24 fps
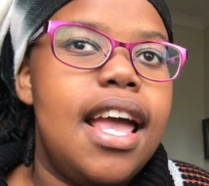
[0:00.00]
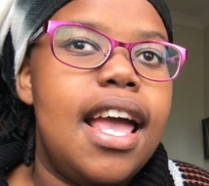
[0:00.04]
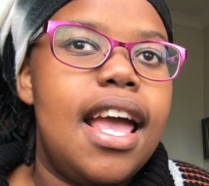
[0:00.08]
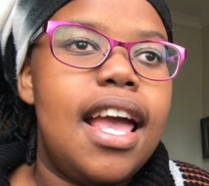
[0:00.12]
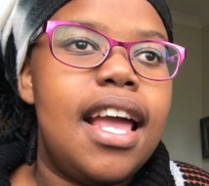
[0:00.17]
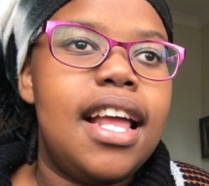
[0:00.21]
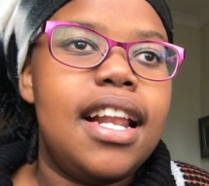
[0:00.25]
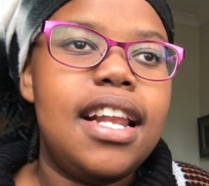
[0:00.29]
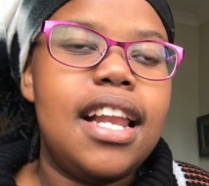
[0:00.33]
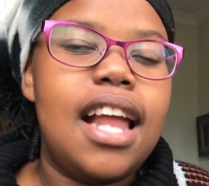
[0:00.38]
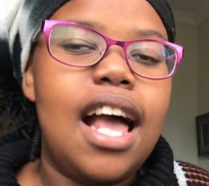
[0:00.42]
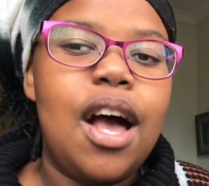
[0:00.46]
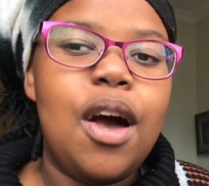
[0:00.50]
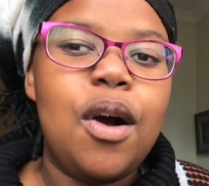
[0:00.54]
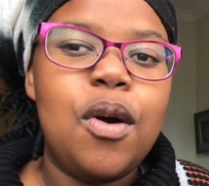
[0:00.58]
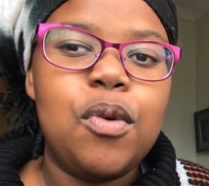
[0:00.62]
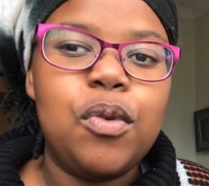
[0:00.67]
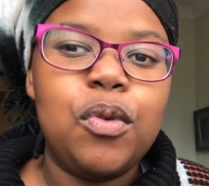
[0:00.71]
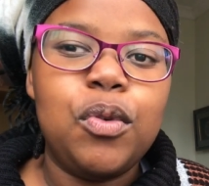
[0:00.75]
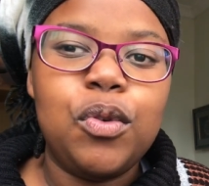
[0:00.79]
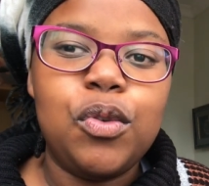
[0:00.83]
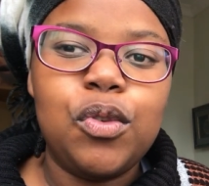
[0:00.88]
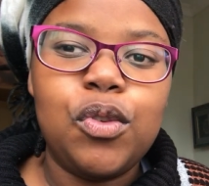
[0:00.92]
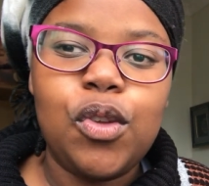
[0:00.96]
And now
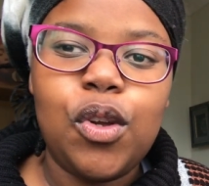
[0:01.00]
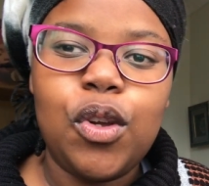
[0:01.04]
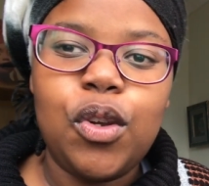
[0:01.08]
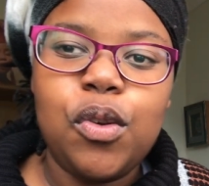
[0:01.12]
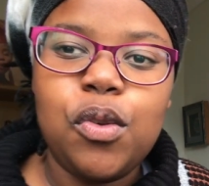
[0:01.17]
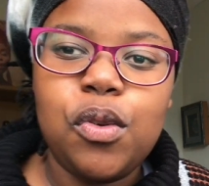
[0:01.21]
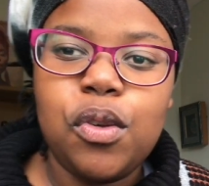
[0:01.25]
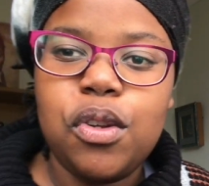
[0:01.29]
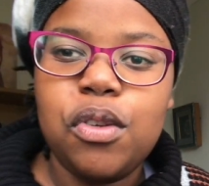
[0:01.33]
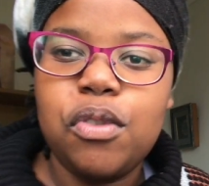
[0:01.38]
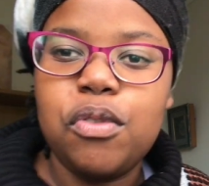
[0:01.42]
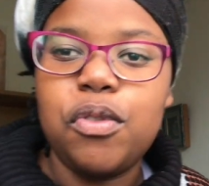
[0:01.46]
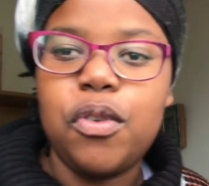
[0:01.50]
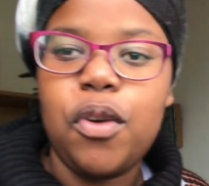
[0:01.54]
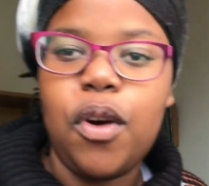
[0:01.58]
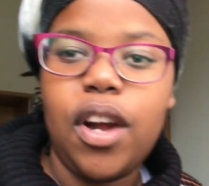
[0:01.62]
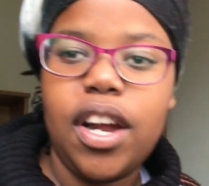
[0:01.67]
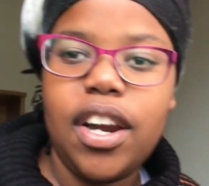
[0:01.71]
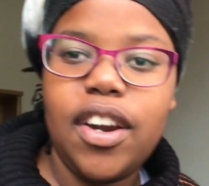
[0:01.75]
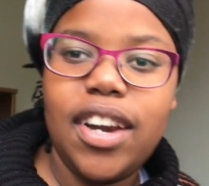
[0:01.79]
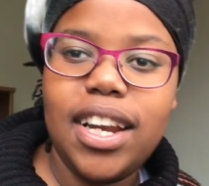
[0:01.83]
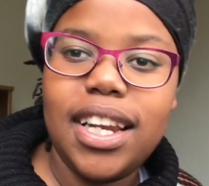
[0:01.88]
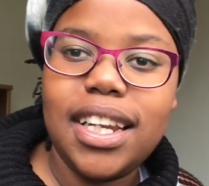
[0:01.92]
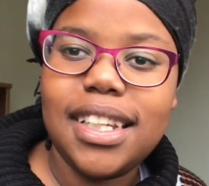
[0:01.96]
you start looking for
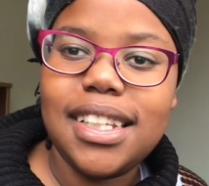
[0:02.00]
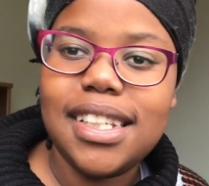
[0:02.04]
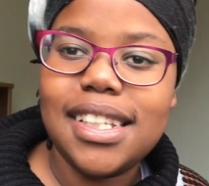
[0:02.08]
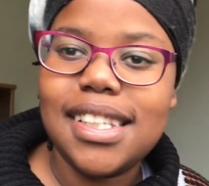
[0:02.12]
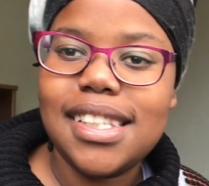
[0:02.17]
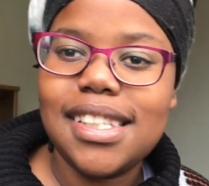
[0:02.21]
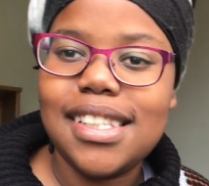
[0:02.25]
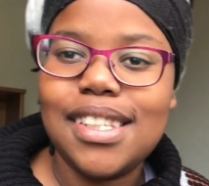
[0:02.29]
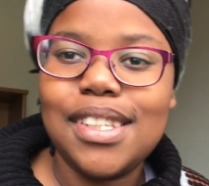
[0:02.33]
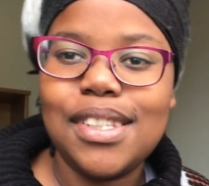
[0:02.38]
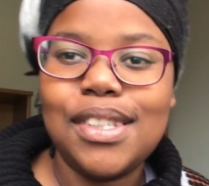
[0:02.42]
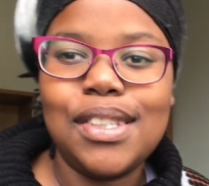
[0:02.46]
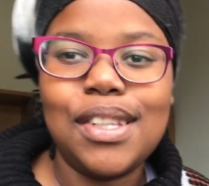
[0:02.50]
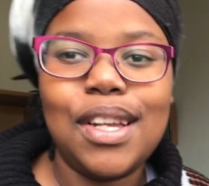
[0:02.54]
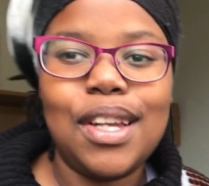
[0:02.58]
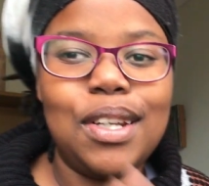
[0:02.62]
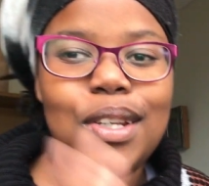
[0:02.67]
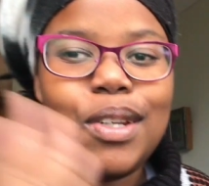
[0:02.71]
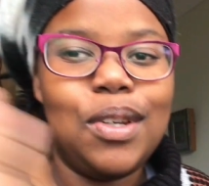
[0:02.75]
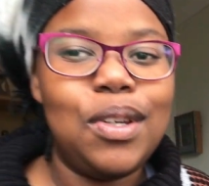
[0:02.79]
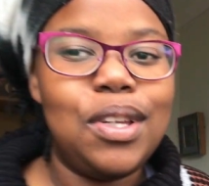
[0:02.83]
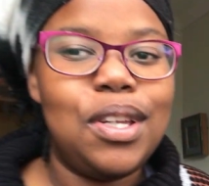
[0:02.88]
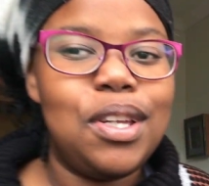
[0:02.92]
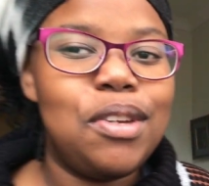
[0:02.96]
crashes, you start
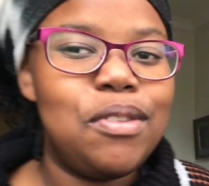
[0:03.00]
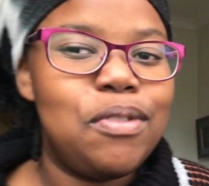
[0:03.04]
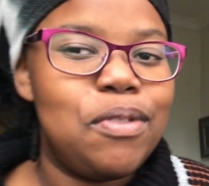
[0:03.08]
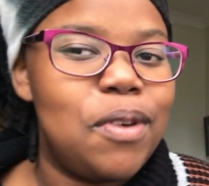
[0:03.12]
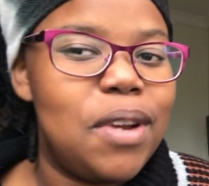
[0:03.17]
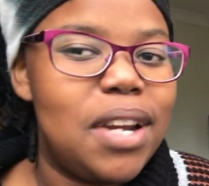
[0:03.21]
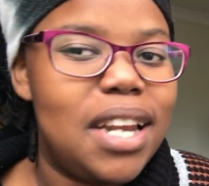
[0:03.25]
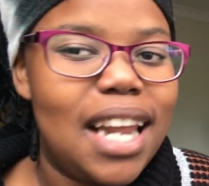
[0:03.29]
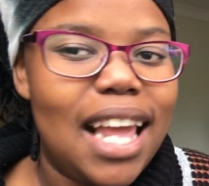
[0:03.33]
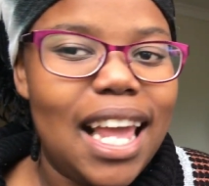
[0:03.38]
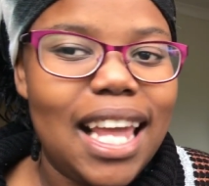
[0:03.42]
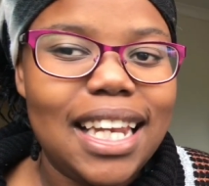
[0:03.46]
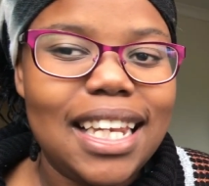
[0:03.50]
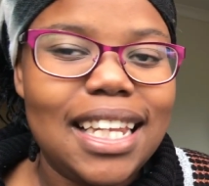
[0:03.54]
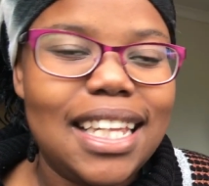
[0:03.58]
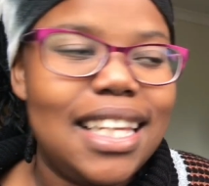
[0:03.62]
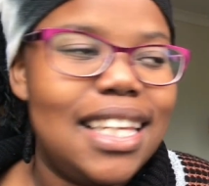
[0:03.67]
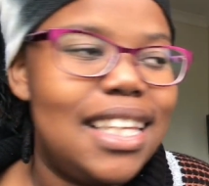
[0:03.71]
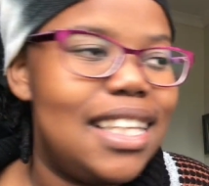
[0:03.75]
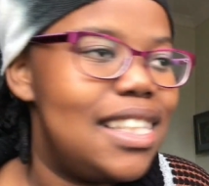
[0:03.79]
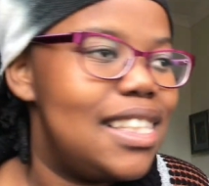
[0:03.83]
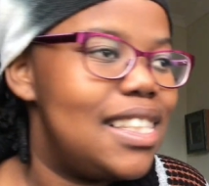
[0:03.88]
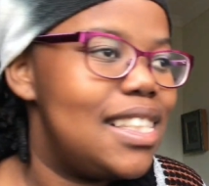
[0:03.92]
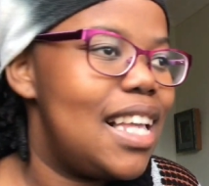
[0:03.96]
looking for
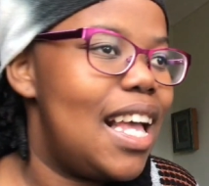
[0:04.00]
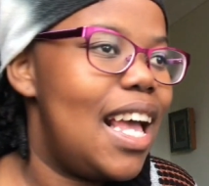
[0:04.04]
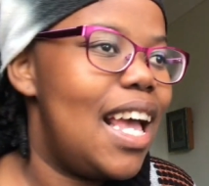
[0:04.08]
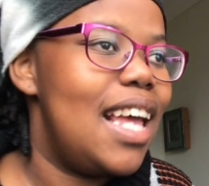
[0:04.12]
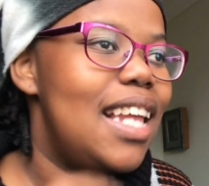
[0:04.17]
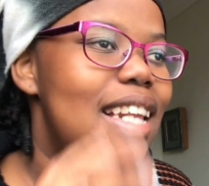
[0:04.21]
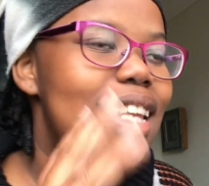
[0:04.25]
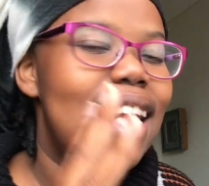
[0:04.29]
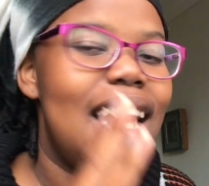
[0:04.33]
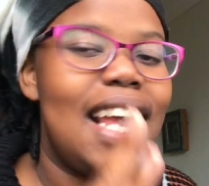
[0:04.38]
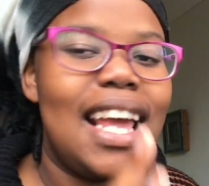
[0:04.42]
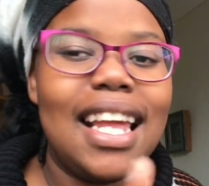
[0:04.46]
nannies, and